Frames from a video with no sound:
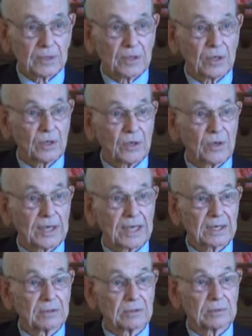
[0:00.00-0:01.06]
No,
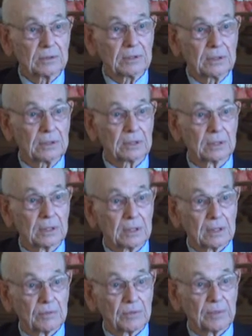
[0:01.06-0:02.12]
I don't
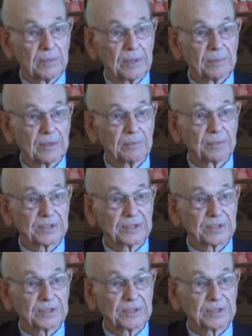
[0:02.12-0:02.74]
remember